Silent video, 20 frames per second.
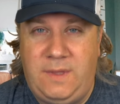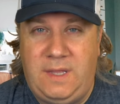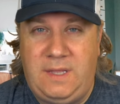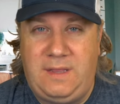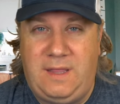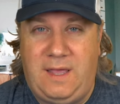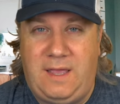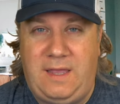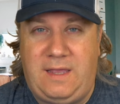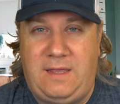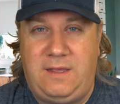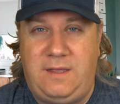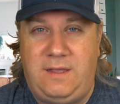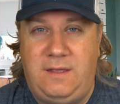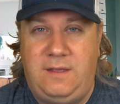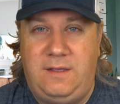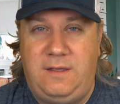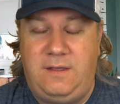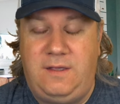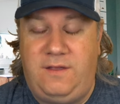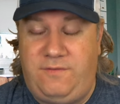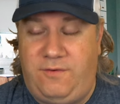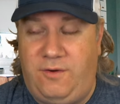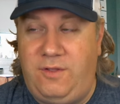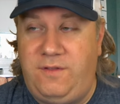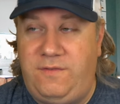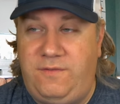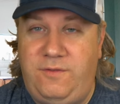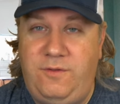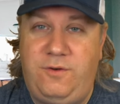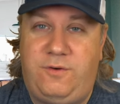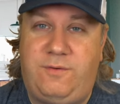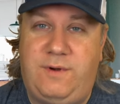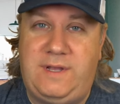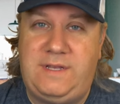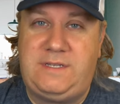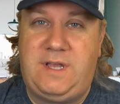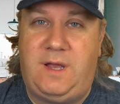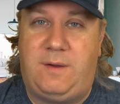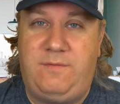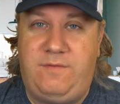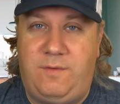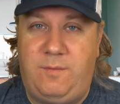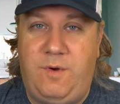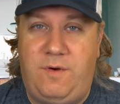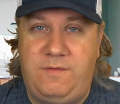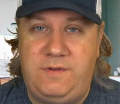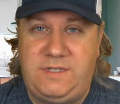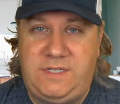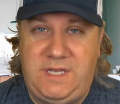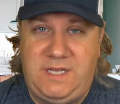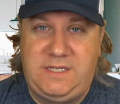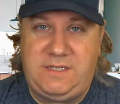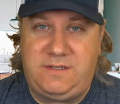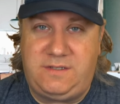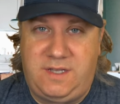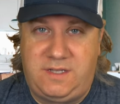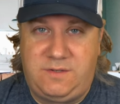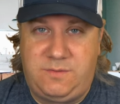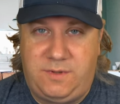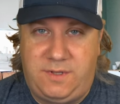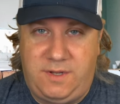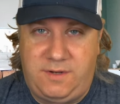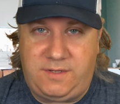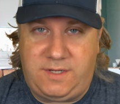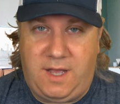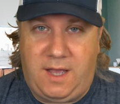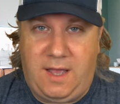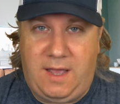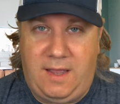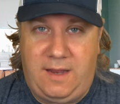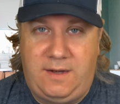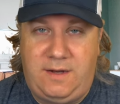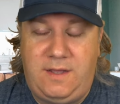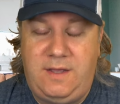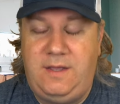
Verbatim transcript: Like if all the fluke rigs come from overseas because that's where they're tied,